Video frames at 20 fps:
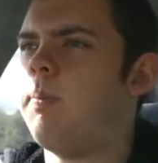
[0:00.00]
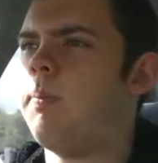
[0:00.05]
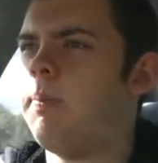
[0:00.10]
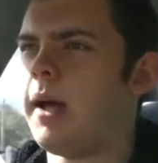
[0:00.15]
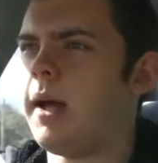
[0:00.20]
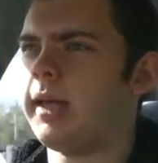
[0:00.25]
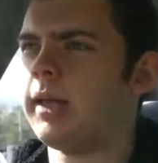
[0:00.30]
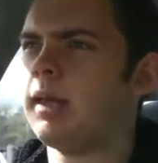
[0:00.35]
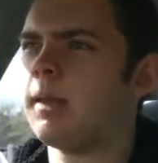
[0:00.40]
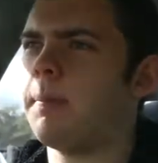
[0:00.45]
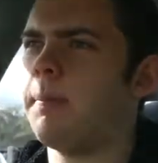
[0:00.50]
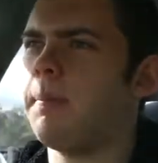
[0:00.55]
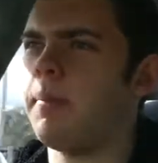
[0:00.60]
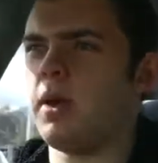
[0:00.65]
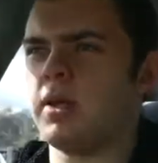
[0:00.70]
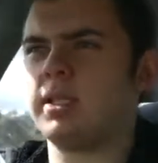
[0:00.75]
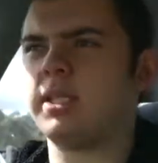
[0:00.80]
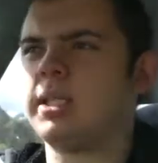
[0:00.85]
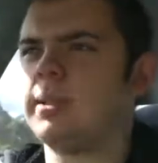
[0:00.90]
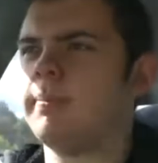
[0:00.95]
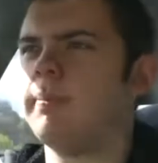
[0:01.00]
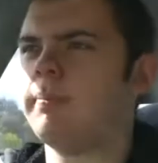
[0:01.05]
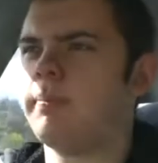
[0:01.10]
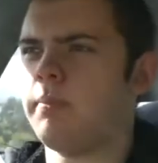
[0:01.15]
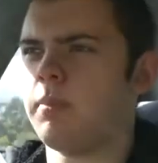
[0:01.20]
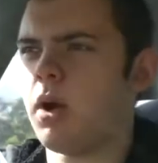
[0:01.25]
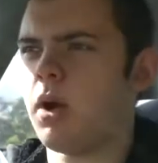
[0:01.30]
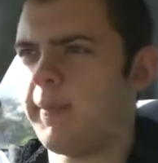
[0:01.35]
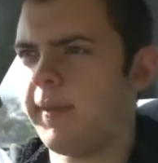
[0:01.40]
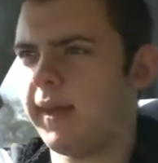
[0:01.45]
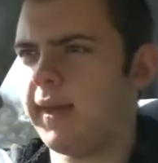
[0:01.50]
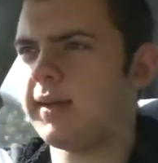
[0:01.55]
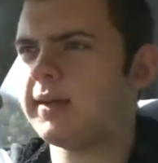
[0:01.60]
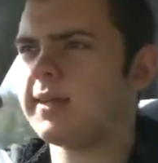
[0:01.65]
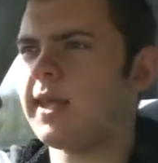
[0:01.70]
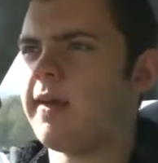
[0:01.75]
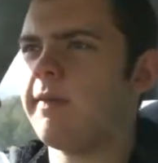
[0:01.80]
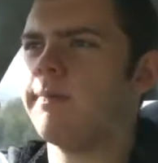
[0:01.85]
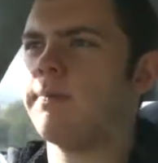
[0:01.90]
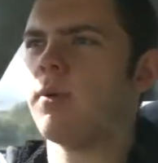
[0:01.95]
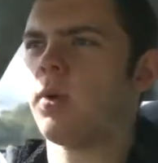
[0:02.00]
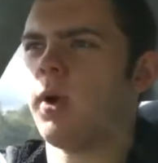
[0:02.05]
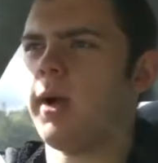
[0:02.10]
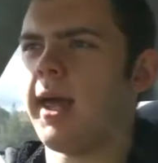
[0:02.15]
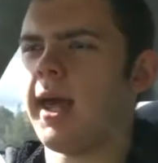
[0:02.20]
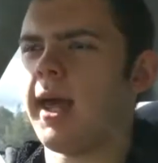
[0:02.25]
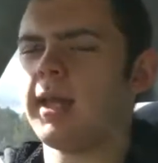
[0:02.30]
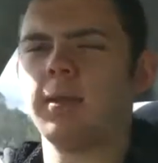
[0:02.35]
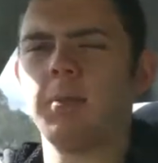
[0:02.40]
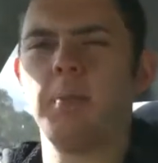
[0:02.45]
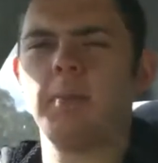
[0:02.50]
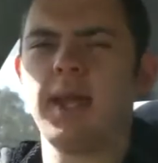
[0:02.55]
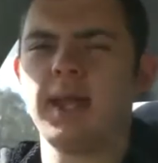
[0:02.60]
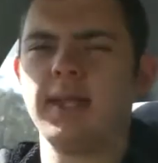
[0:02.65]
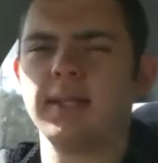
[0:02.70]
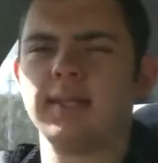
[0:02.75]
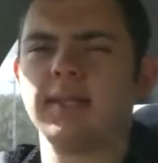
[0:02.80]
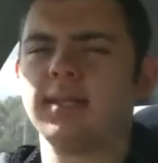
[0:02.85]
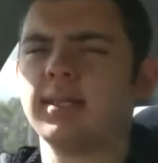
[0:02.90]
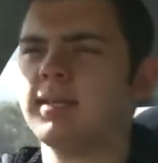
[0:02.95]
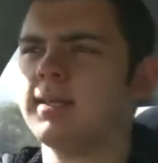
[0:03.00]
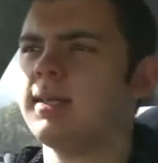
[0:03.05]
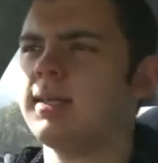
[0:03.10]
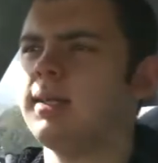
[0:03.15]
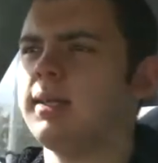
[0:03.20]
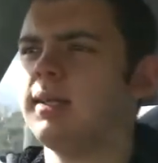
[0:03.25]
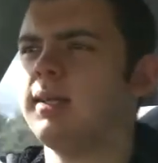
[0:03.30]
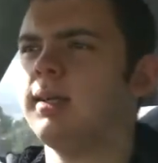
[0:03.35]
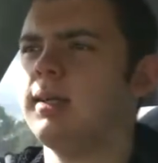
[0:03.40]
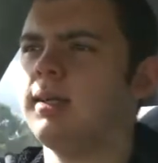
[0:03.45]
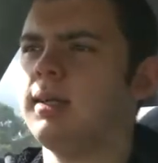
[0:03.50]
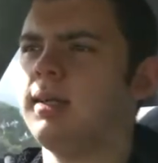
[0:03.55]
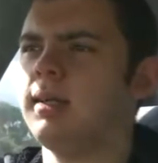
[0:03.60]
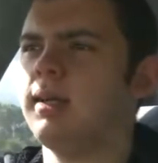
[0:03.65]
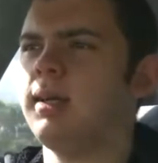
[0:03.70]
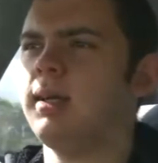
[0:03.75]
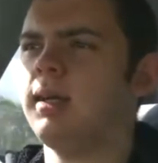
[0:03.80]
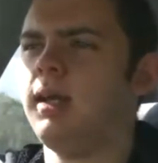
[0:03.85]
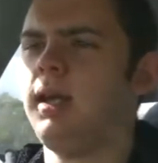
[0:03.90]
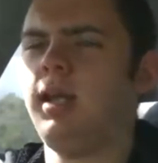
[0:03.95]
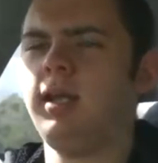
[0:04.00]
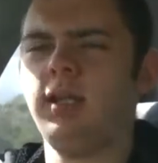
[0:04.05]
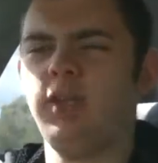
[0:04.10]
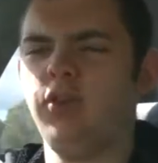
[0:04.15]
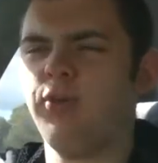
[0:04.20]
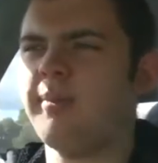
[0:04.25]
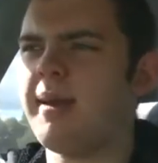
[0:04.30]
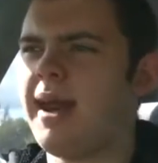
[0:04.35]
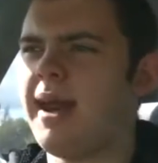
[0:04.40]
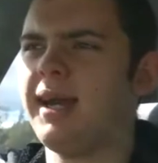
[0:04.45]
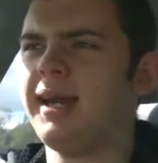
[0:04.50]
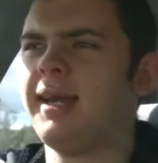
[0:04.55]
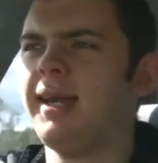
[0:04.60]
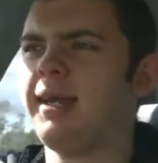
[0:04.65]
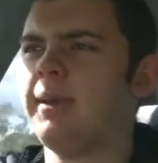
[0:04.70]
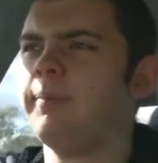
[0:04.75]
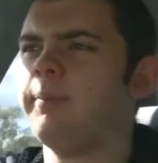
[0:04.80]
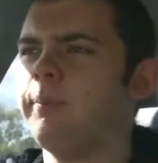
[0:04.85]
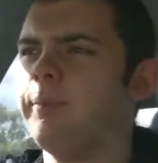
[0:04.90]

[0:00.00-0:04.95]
but the Boston bombings have brought out the best in humanity.